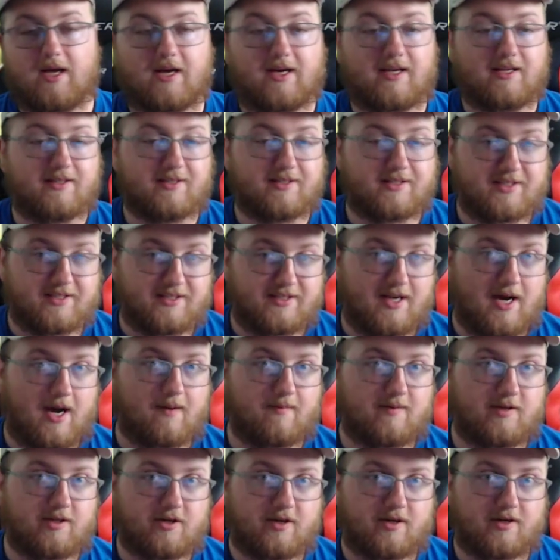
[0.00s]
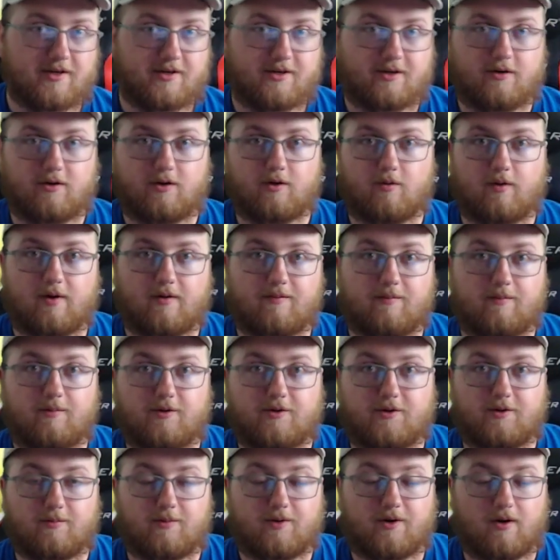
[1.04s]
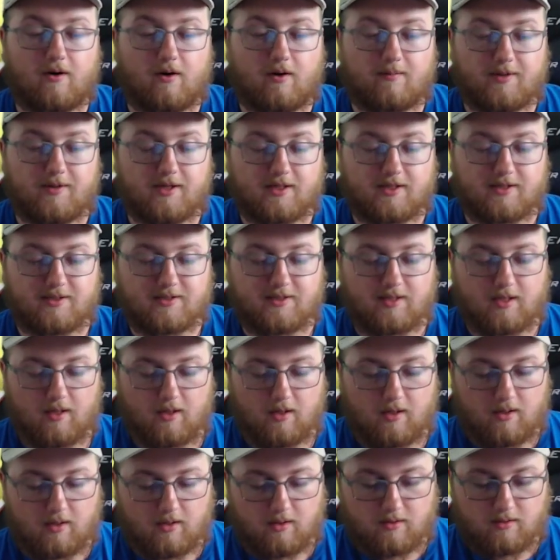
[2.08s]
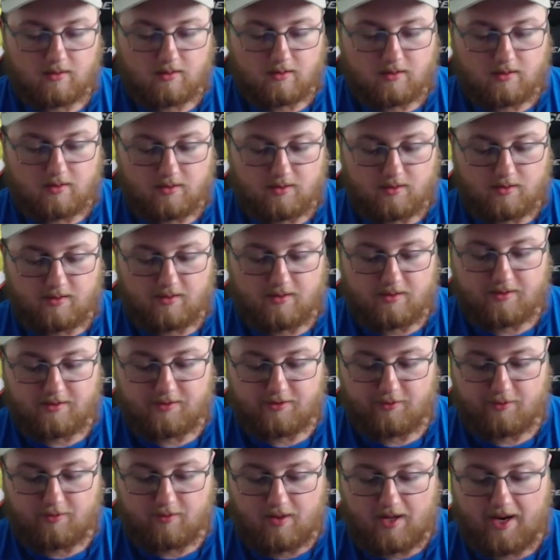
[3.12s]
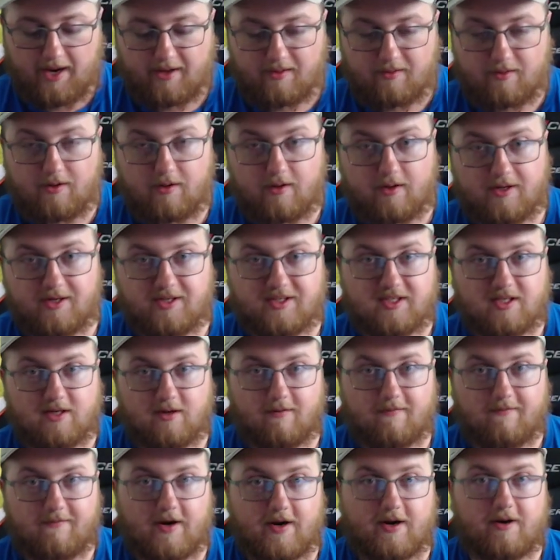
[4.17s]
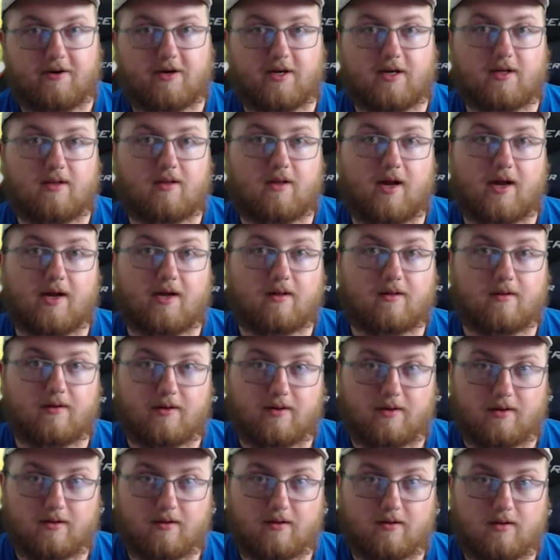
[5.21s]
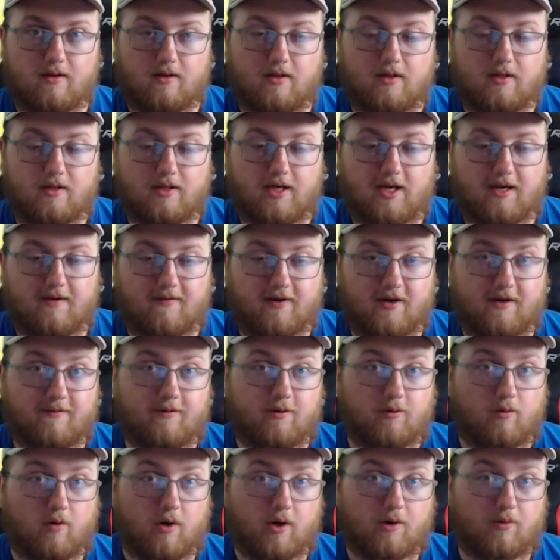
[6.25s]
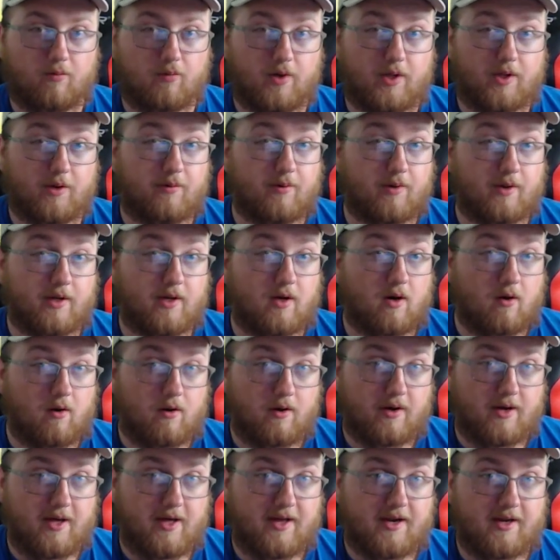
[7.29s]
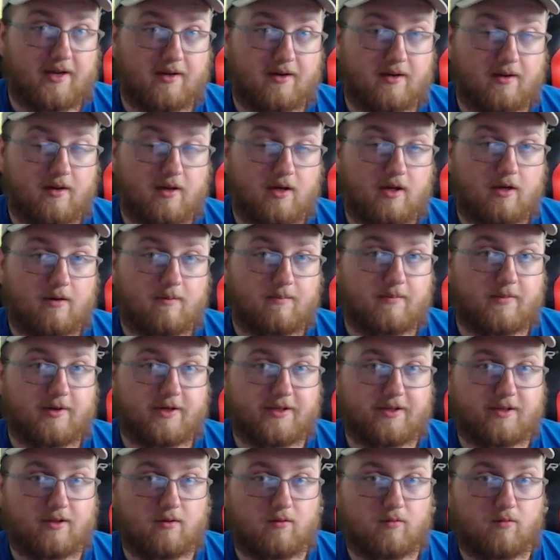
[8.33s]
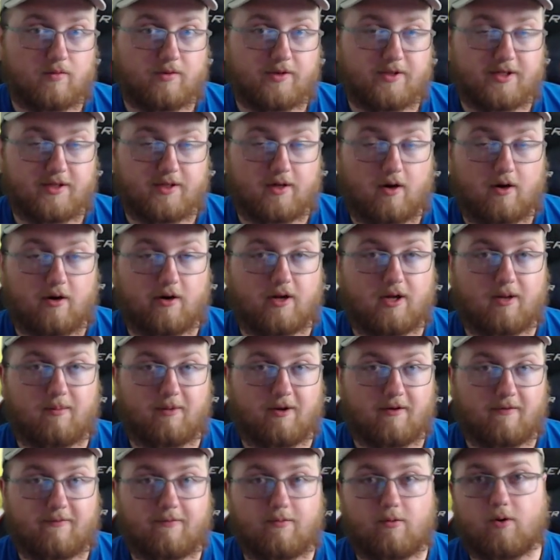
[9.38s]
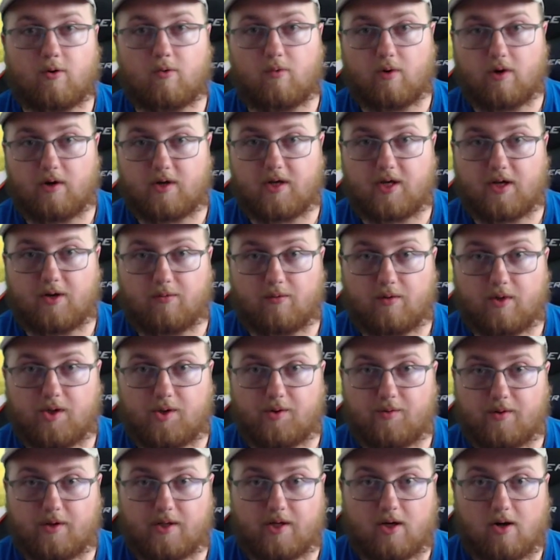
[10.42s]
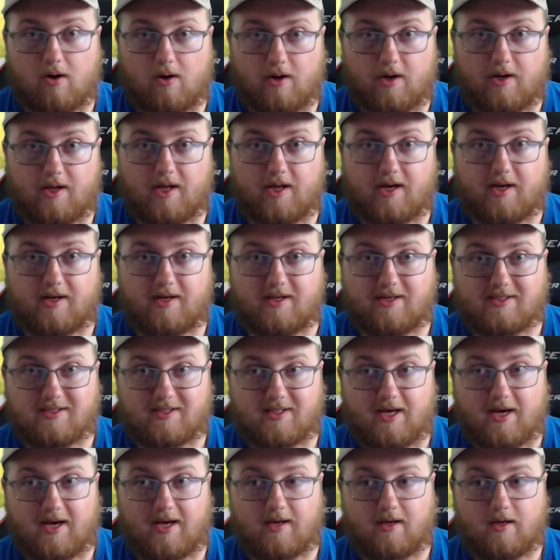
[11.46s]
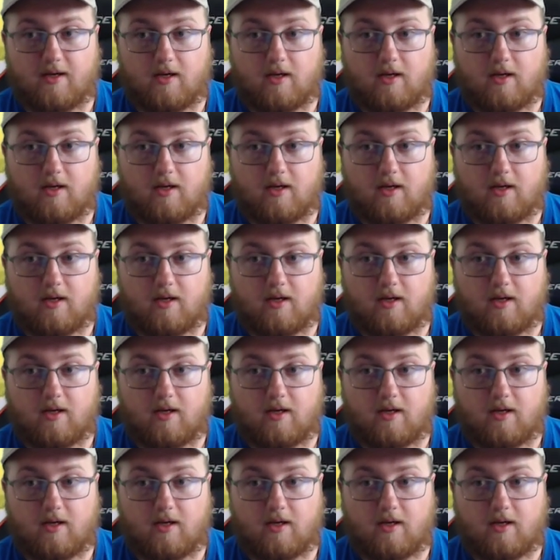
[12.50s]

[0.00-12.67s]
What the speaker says: This is not me trying to turn you away from YouTube at all, because your likelihood is still very unlikely, even if you work really, really hard at it. But the argument for working really, really hard at it is that